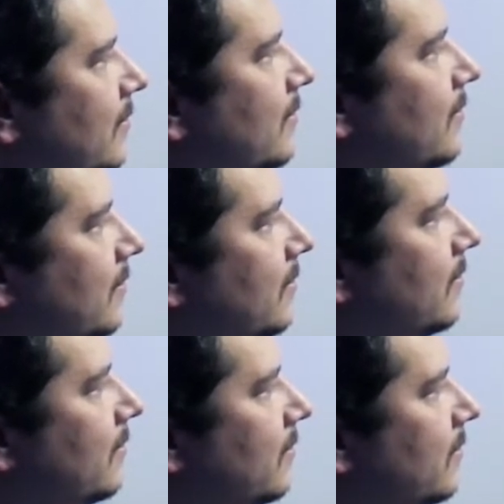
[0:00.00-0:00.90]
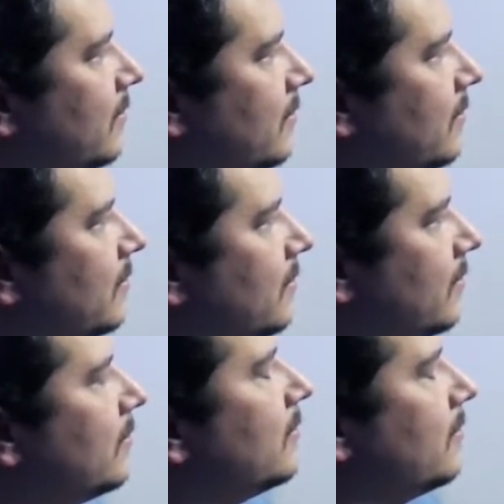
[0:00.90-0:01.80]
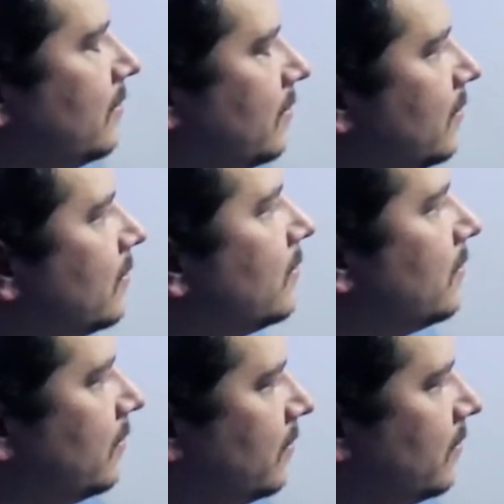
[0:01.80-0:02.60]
So we're working on that song as we speak,